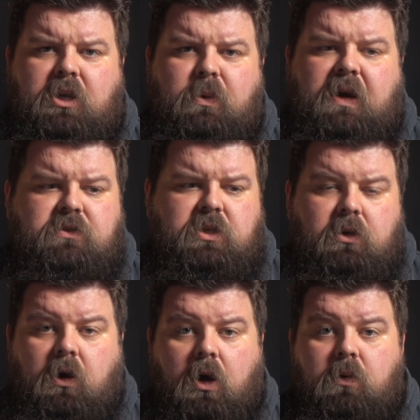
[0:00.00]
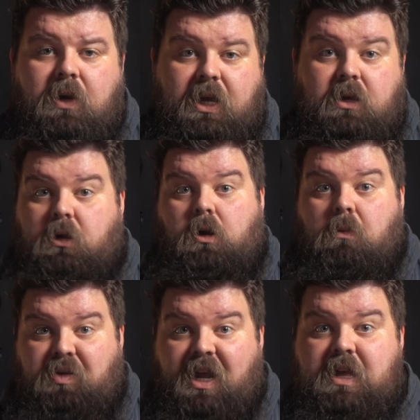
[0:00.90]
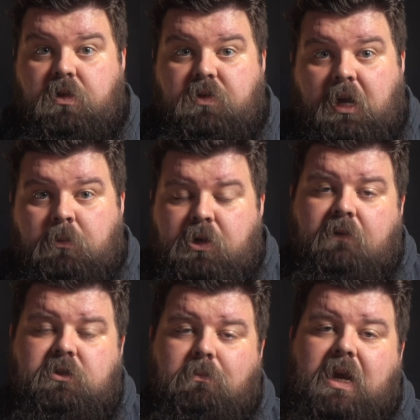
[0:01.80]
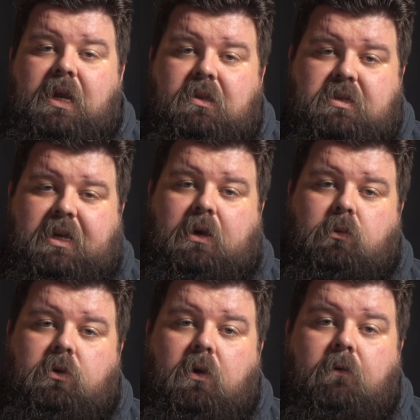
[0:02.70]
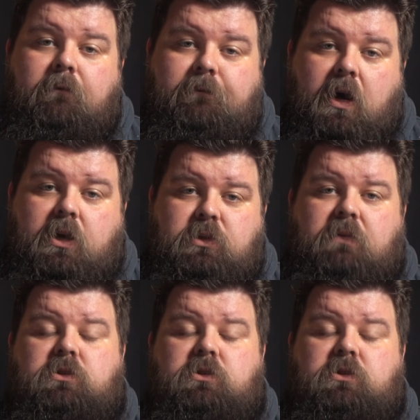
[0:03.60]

you have to not only play the thing, but you have to make the sound first.